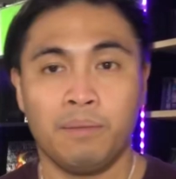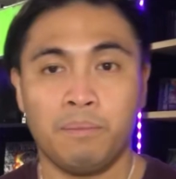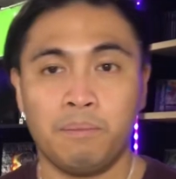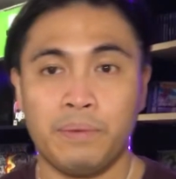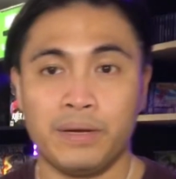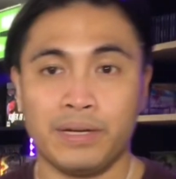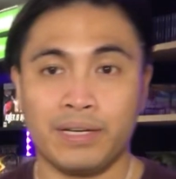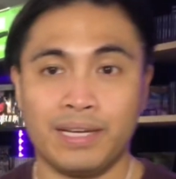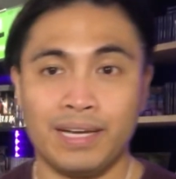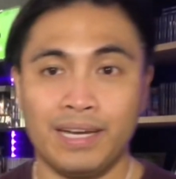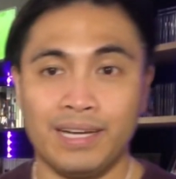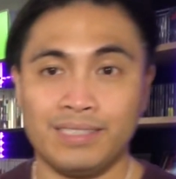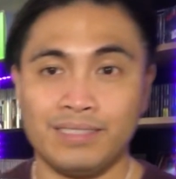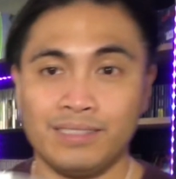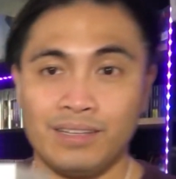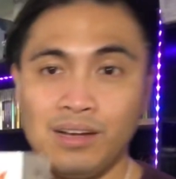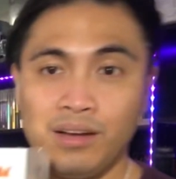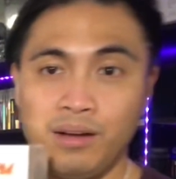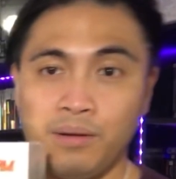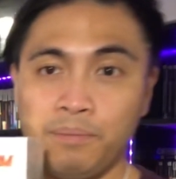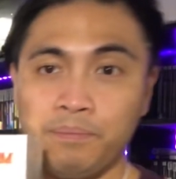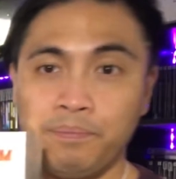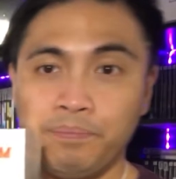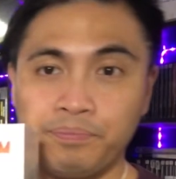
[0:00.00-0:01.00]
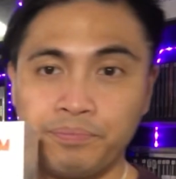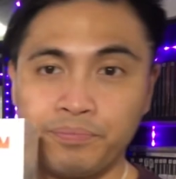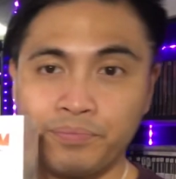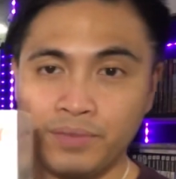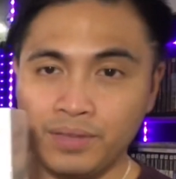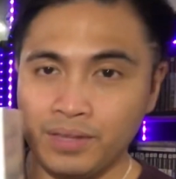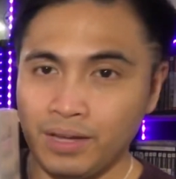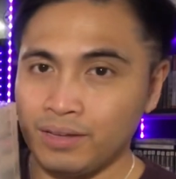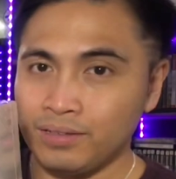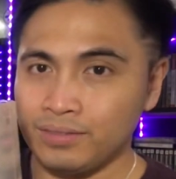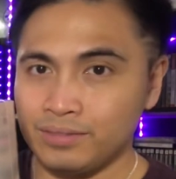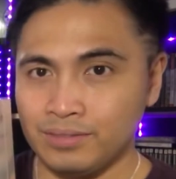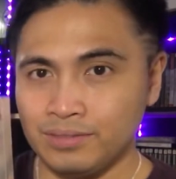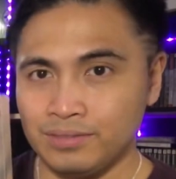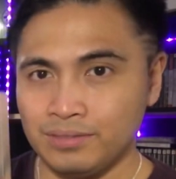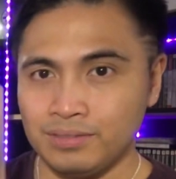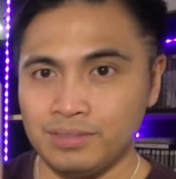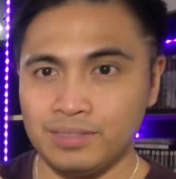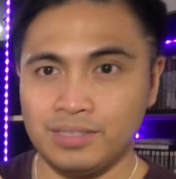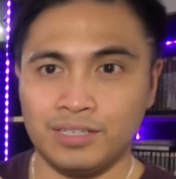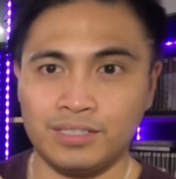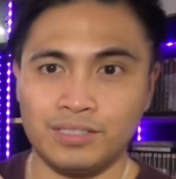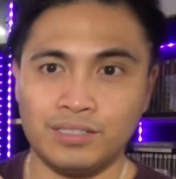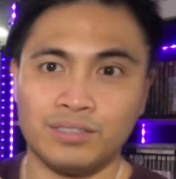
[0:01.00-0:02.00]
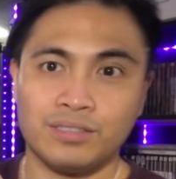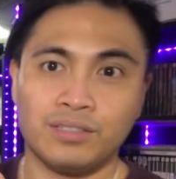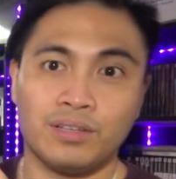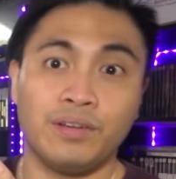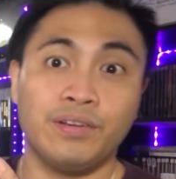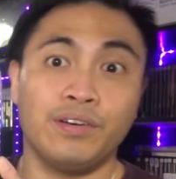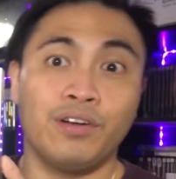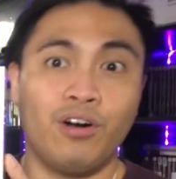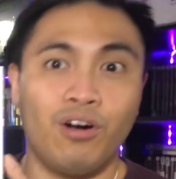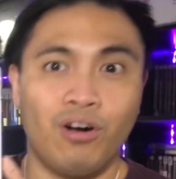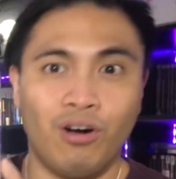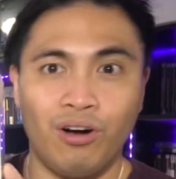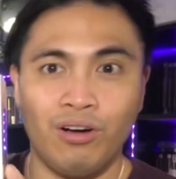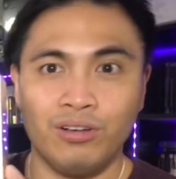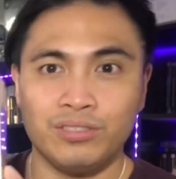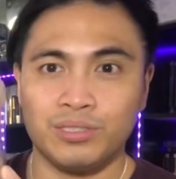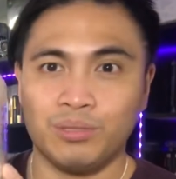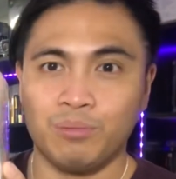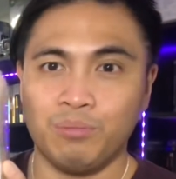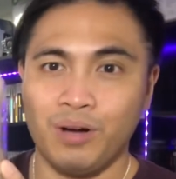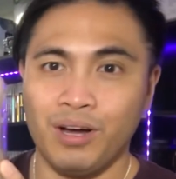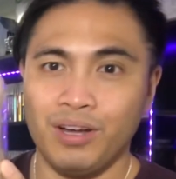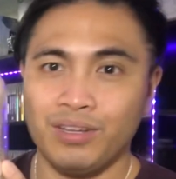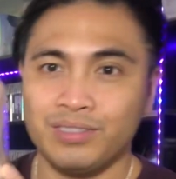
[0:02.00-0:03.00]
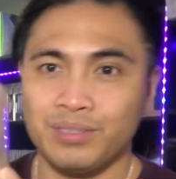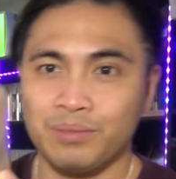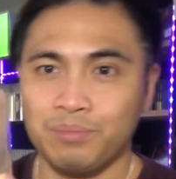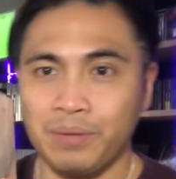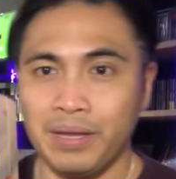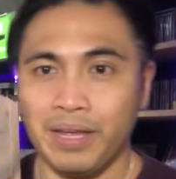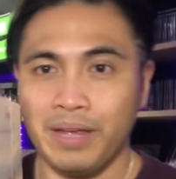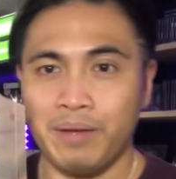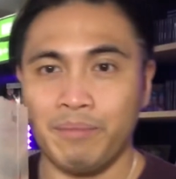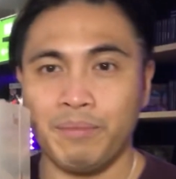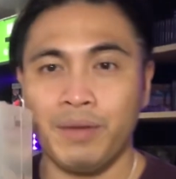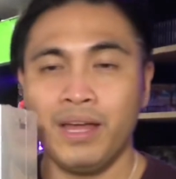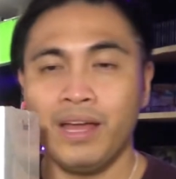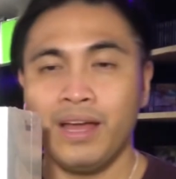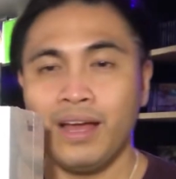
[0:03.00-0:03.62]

But guys, this is an awesome game.